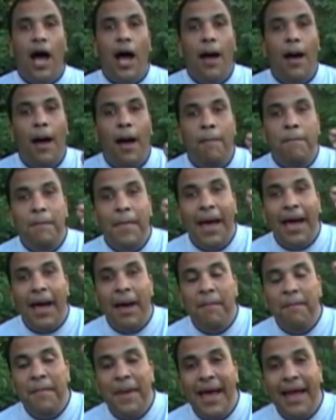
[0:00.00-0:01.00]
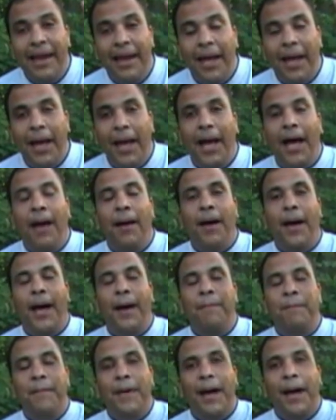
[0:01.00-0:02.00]
A, a, ma, a, mal, a,
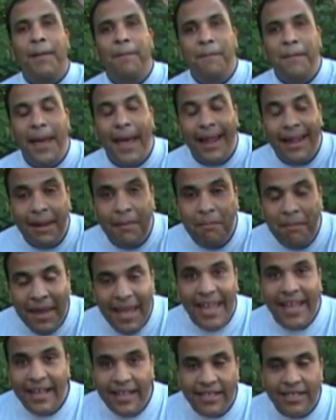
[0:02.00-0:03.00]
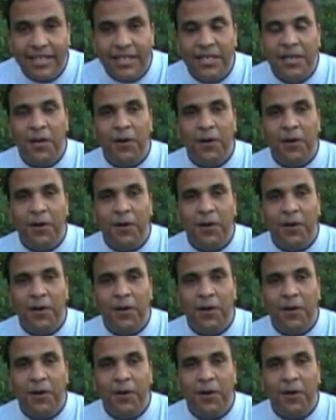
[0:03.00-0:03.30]
a, a malaman?